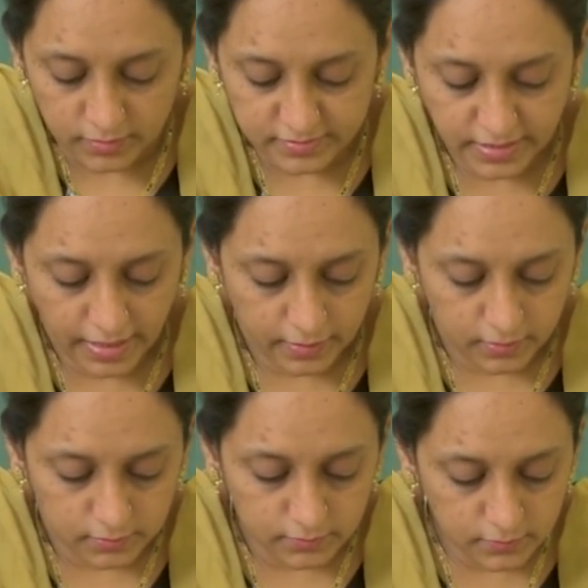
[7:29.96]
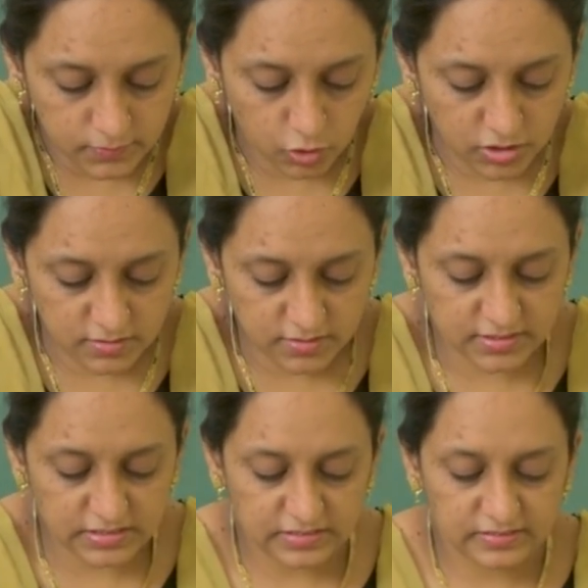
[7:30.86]
scan. What is
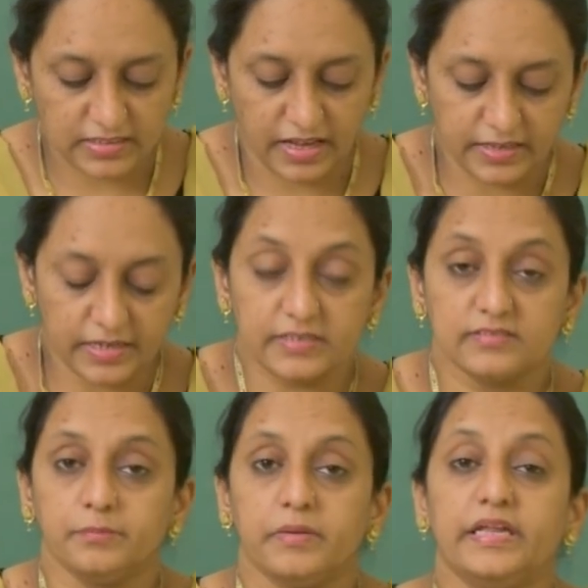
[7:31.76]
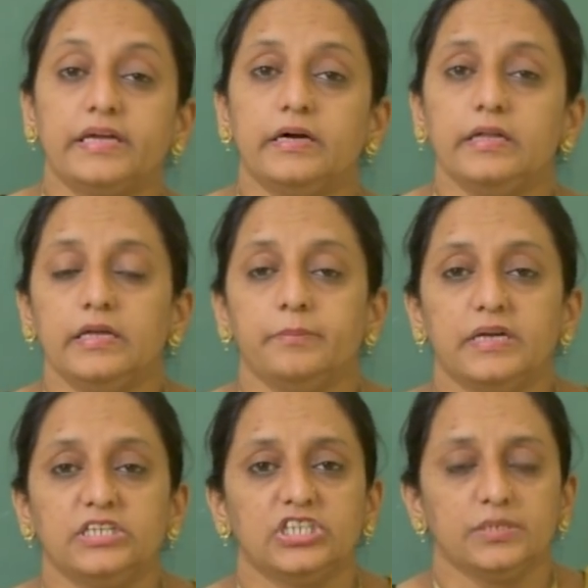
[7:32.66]
the CT scan? It is a medical
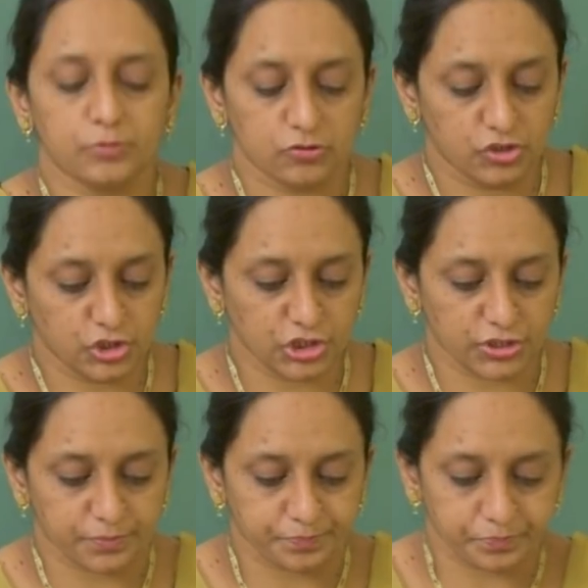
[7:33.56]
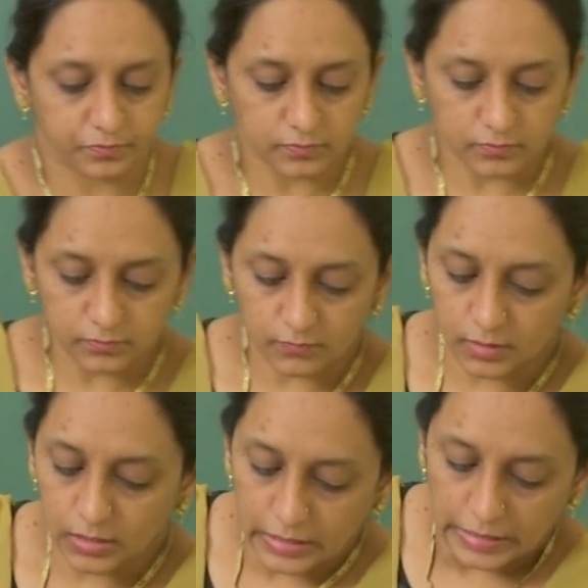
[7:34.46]
imaging procedure
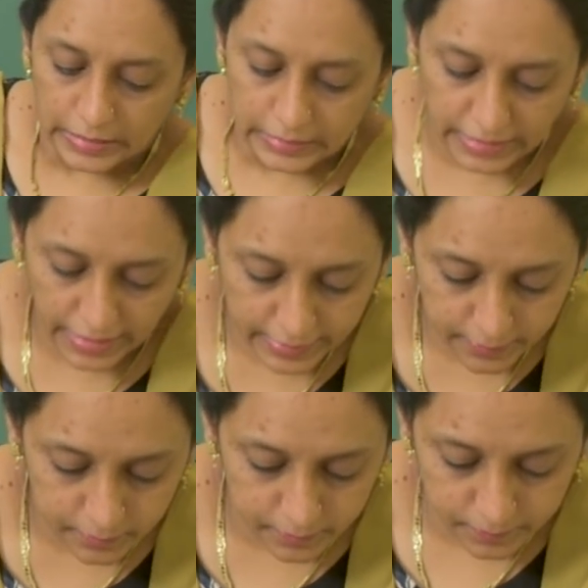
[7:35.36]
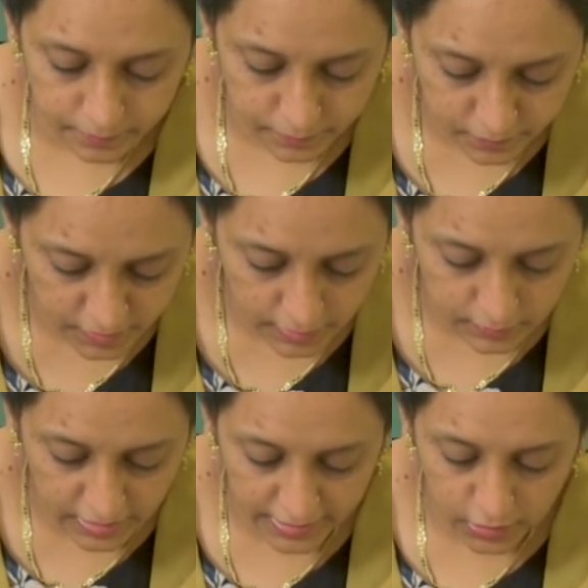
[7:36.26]
that
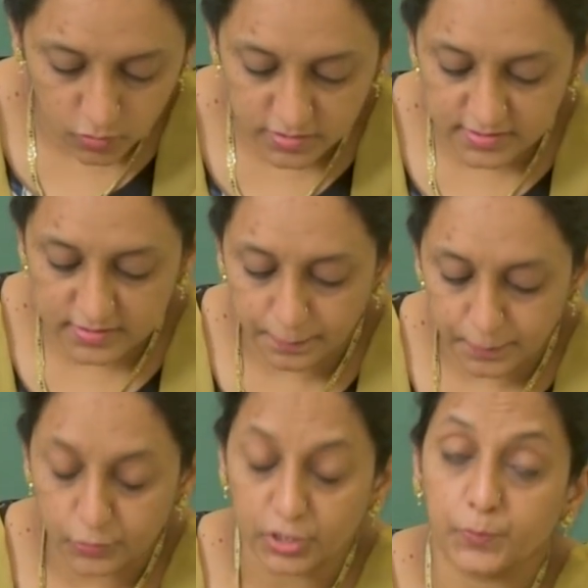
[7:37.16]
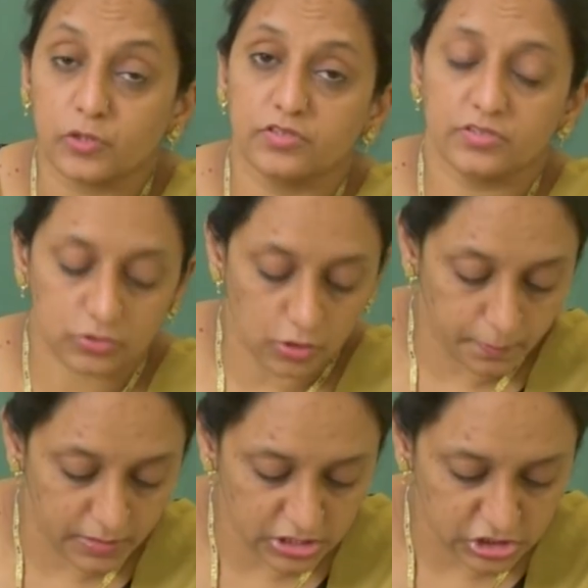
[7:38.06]
uses computer processed
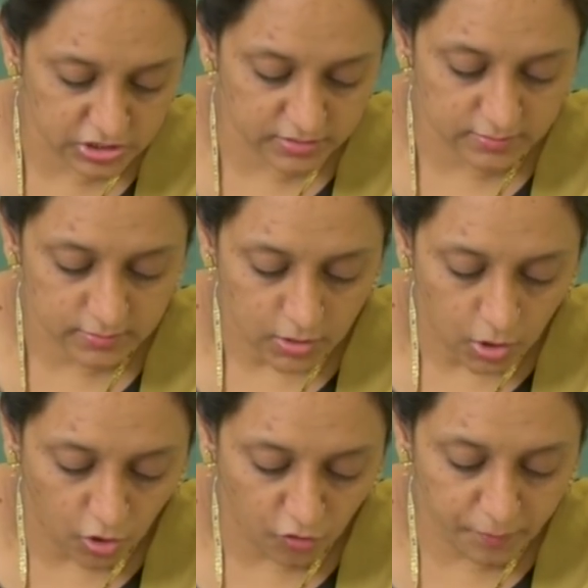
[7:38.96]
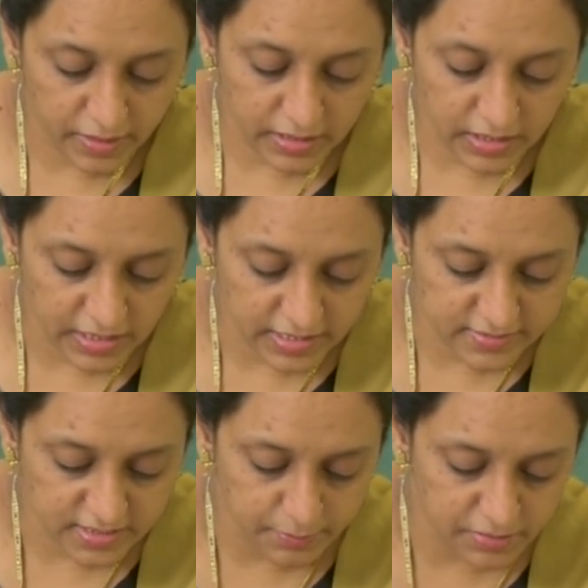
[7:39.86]
combinations of many
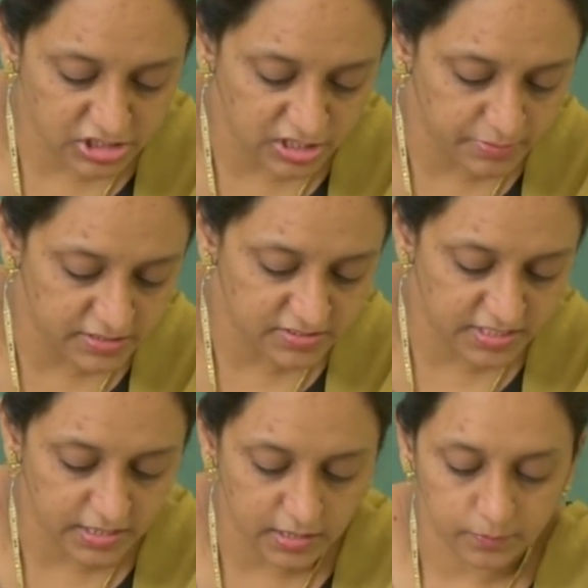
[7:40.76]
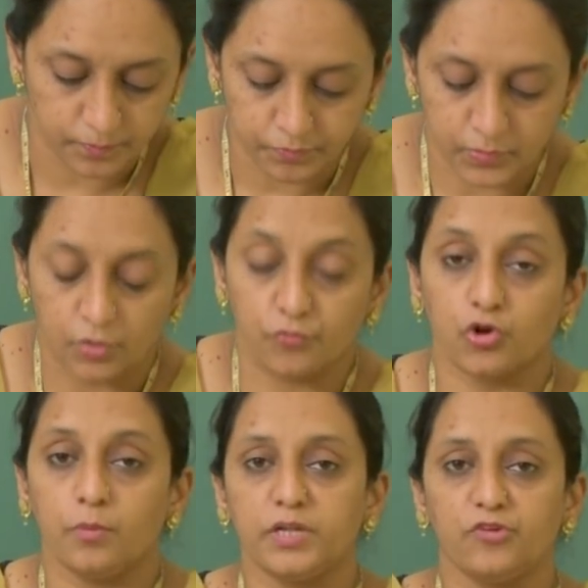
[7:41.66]
X-ray measurements taken
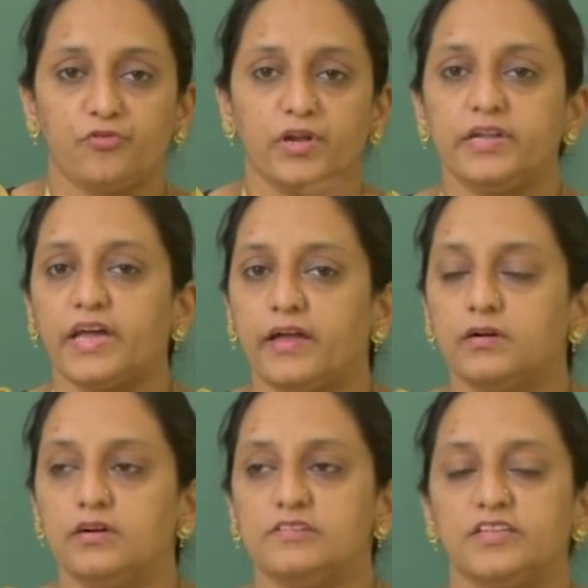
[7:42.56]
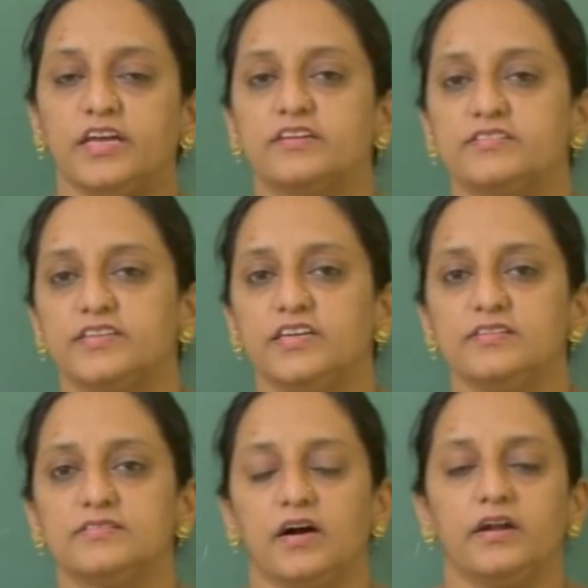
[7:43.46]
from different angles.
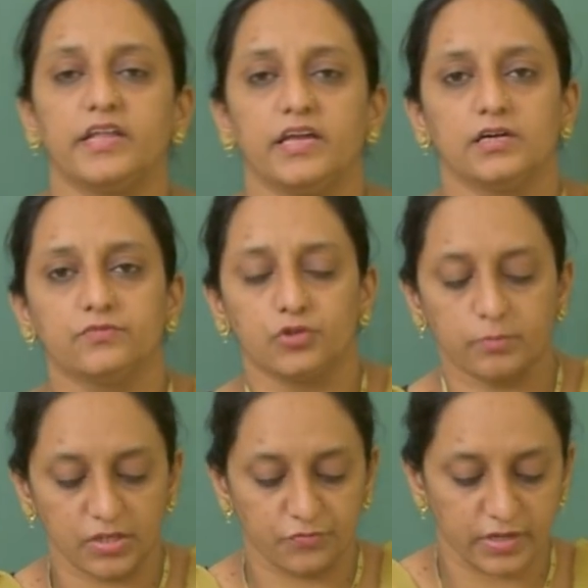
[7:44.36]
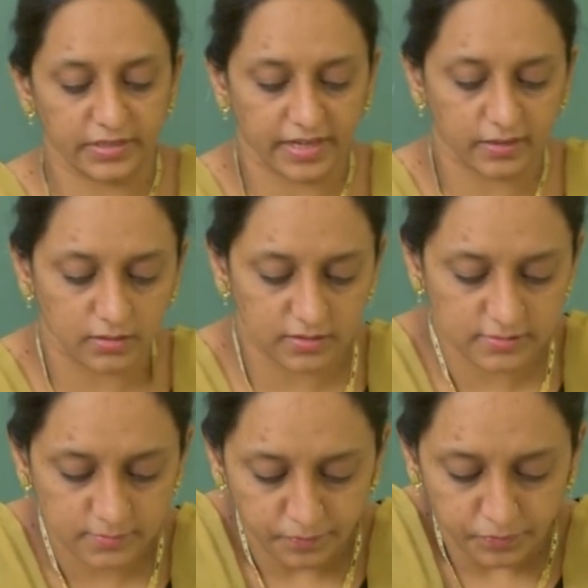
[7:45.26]
X-rays are taken from different
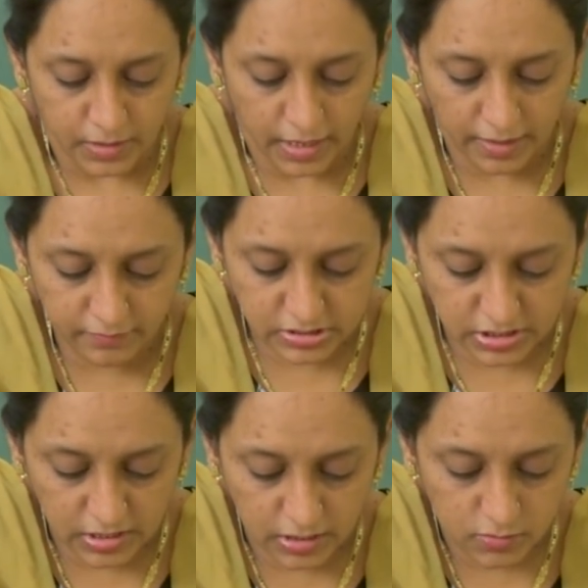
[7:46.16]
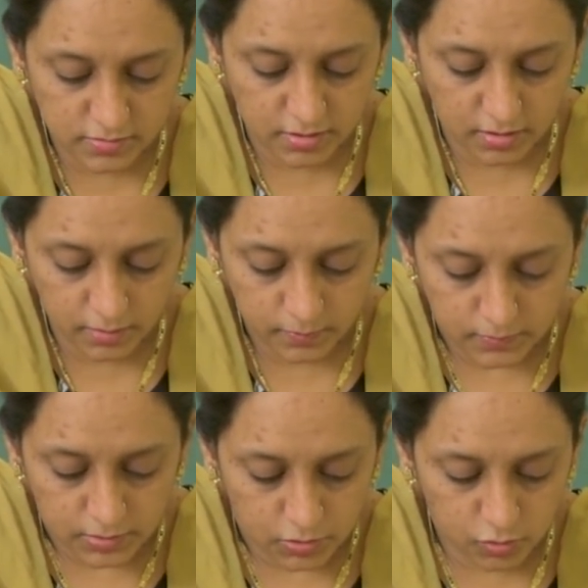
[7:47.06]
angles and which allows
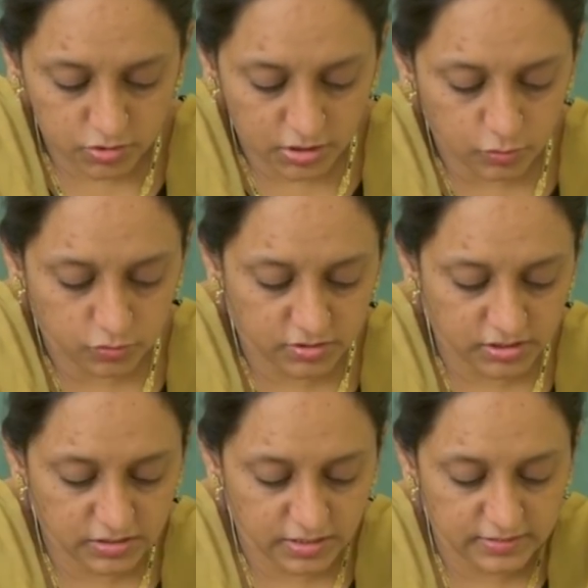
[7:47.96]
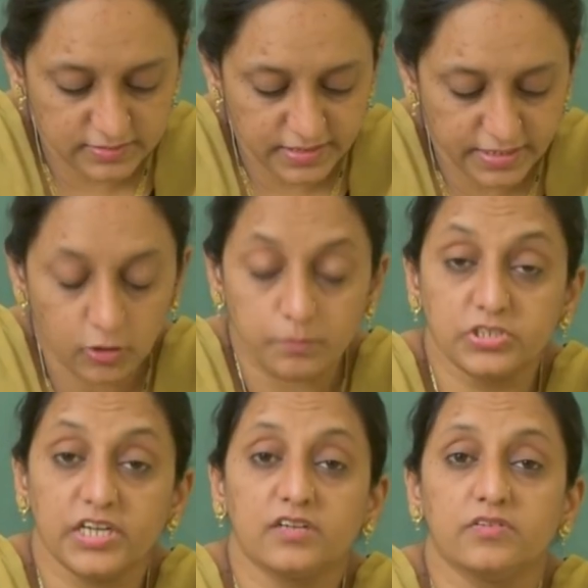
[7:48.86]
the user to see the inside
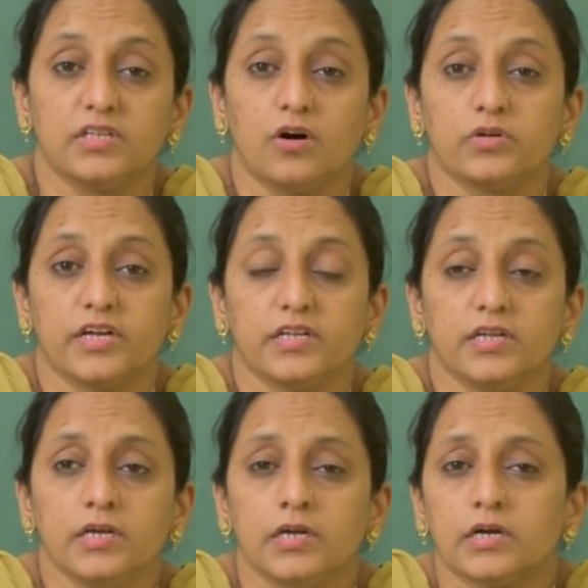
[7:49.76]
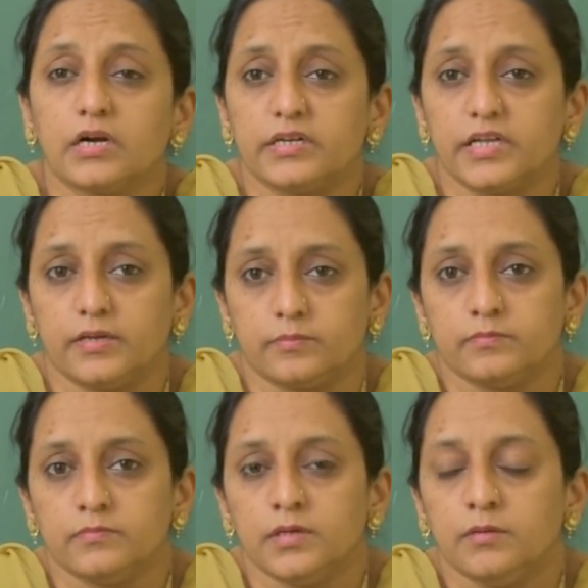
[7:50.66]
object without any cutting.